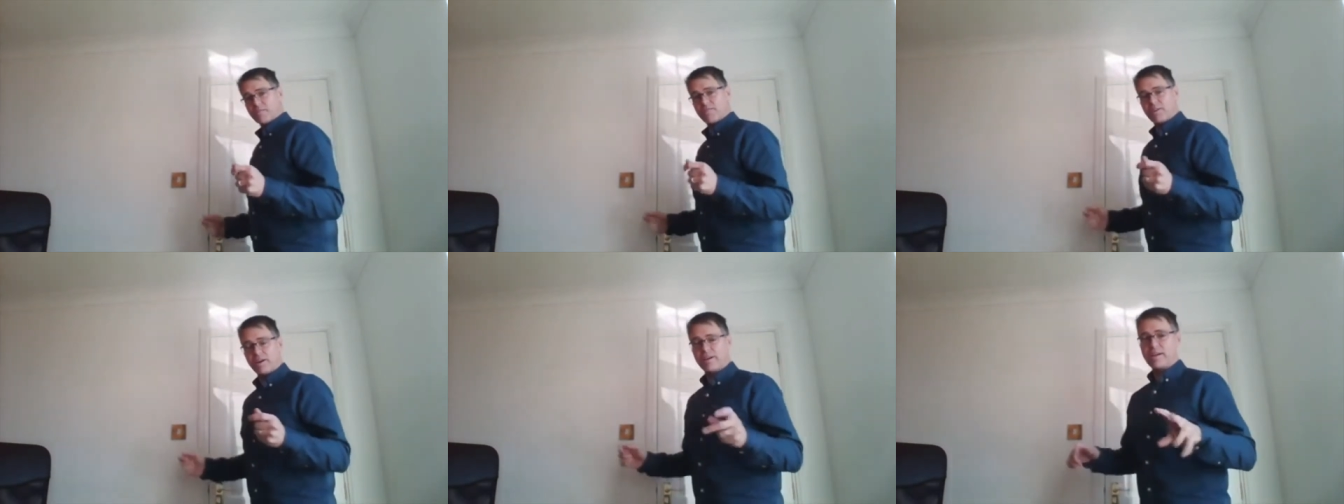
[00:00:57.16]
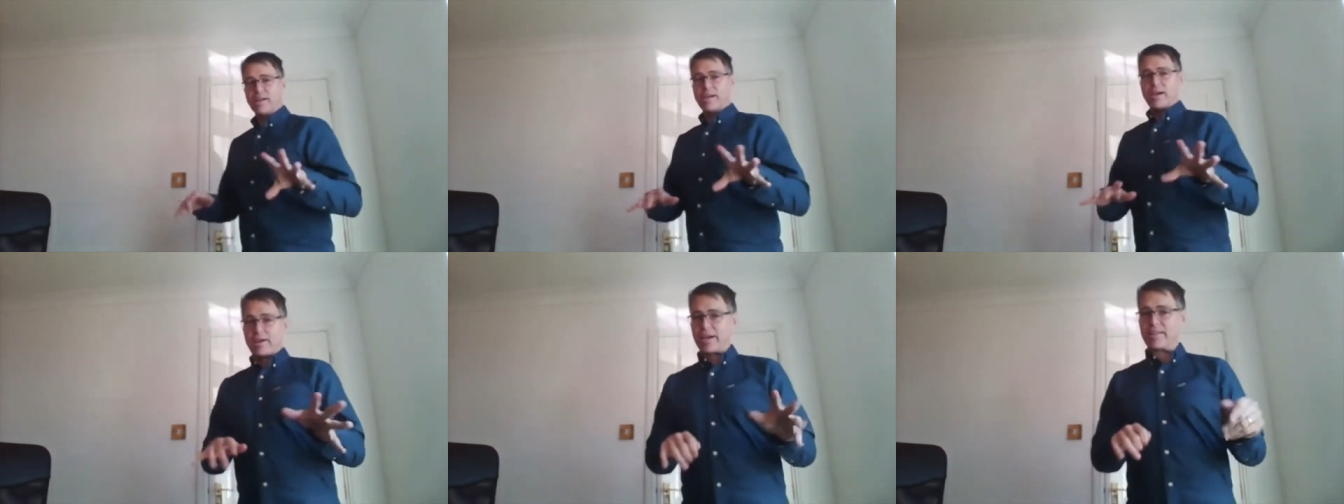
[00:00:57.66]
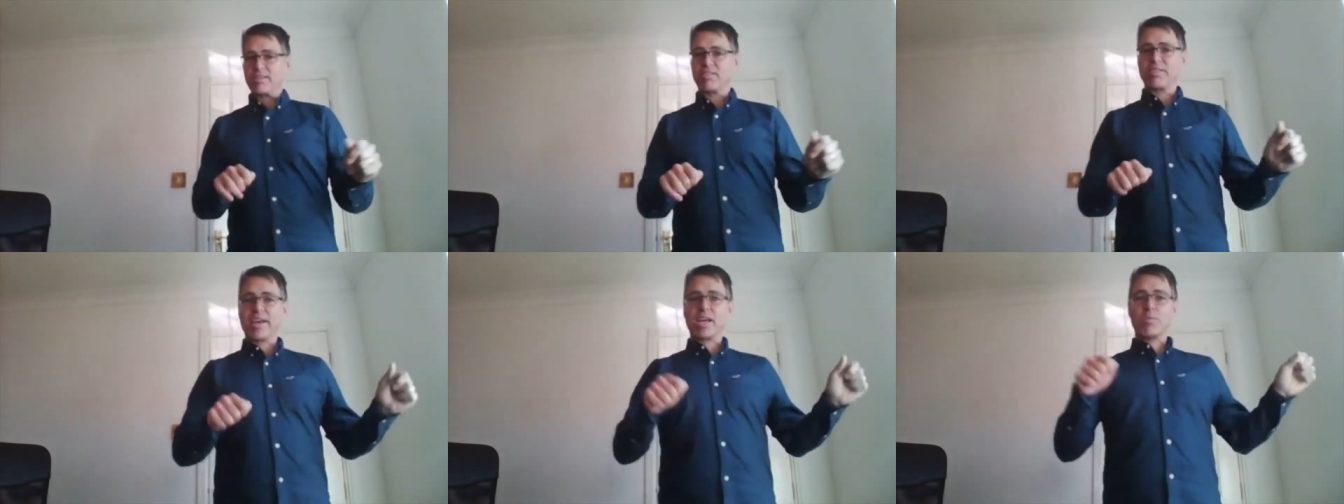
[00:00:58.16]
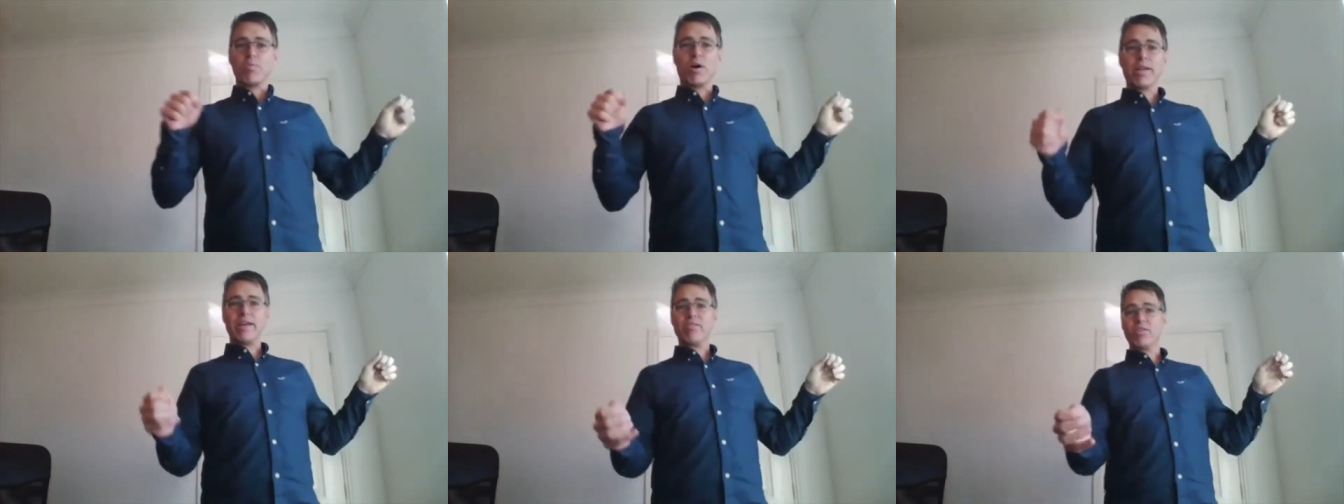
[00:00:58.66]
to side. Okay, the second
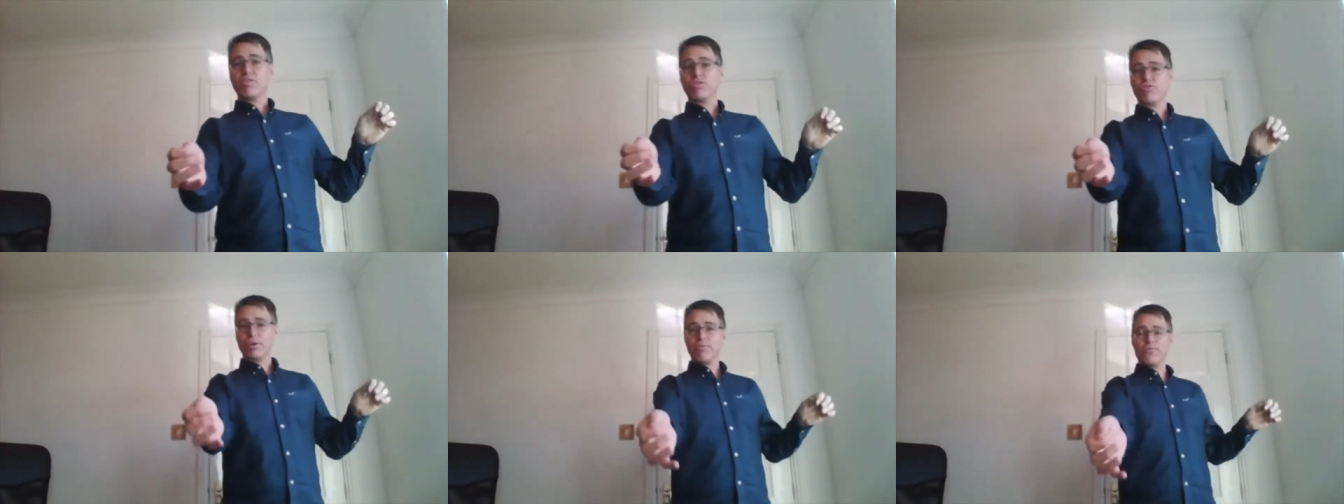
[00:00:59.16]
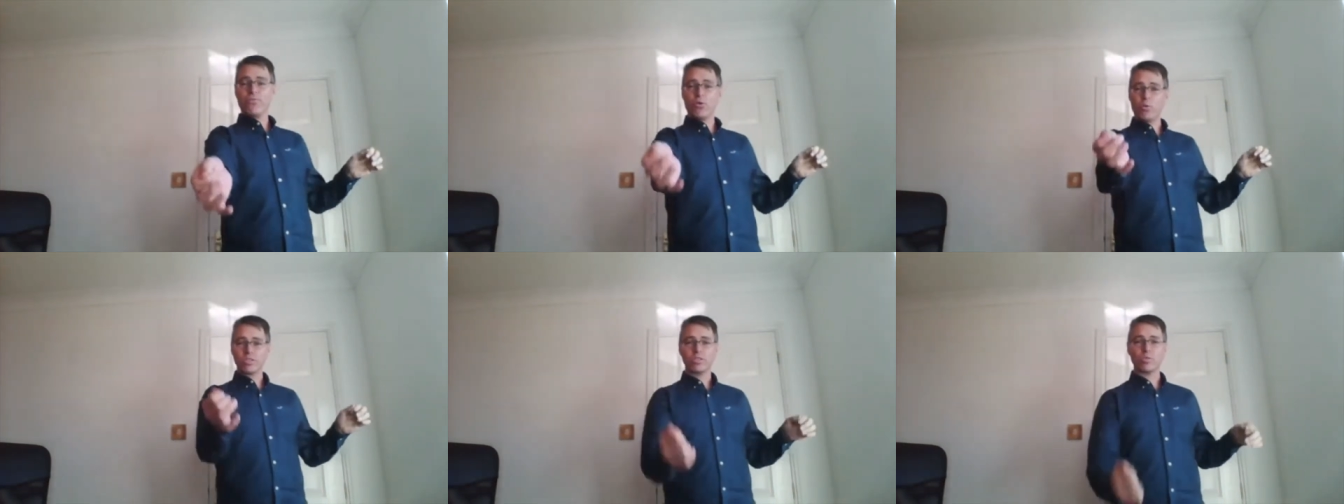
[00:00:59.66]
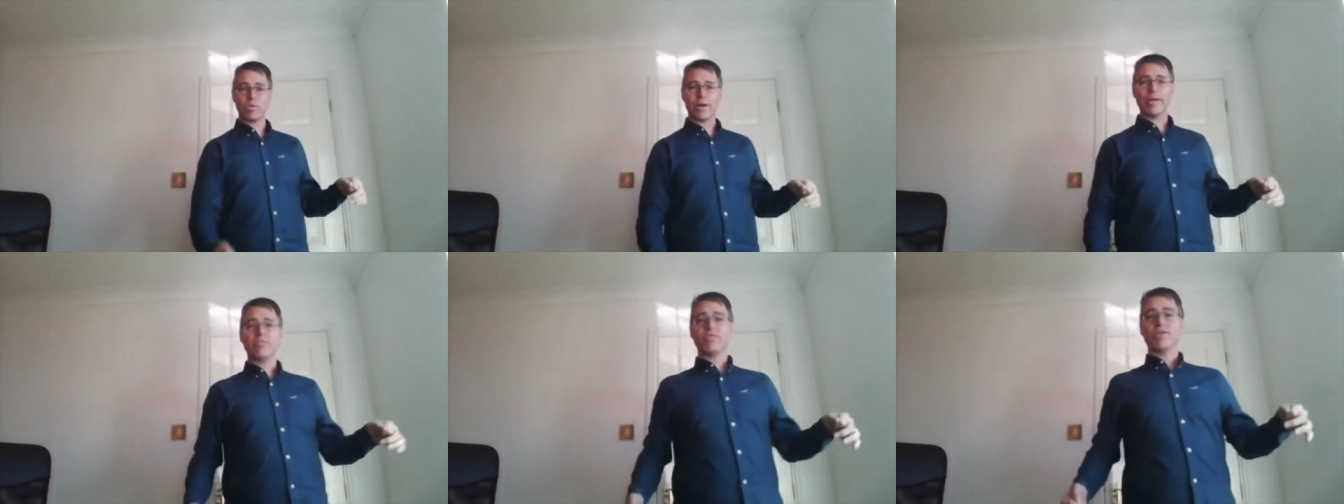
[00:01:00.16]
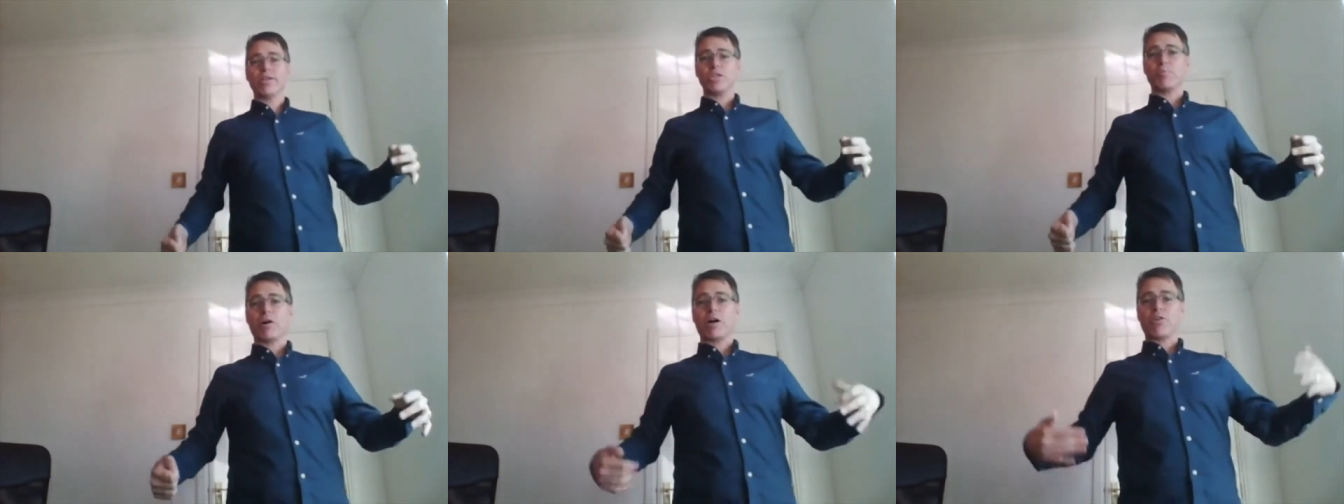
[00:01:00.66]
one is a straightforward sway, so you lead
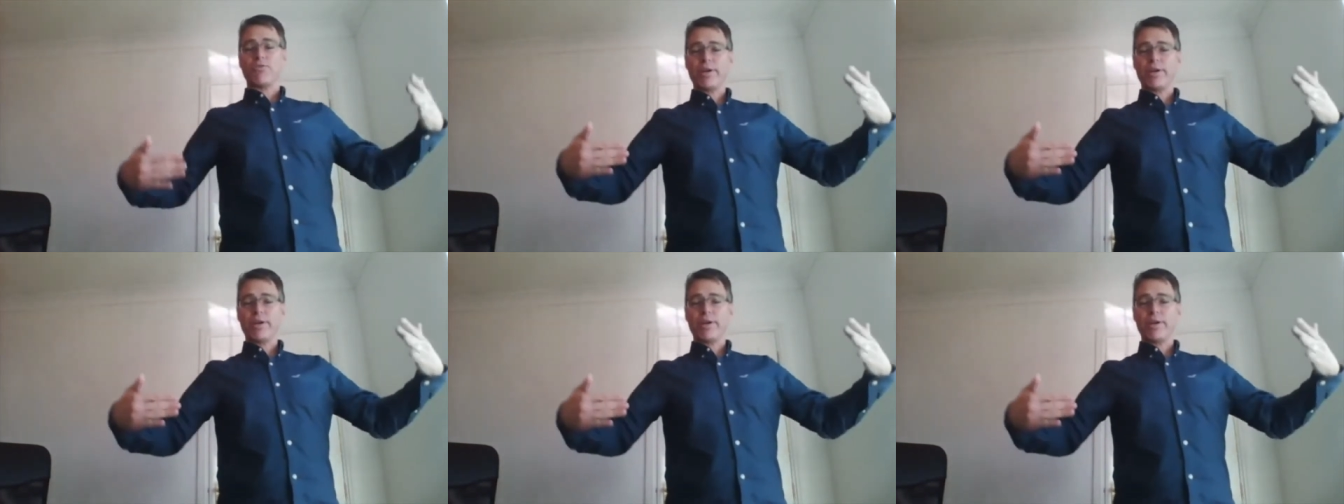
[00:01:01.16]
your partner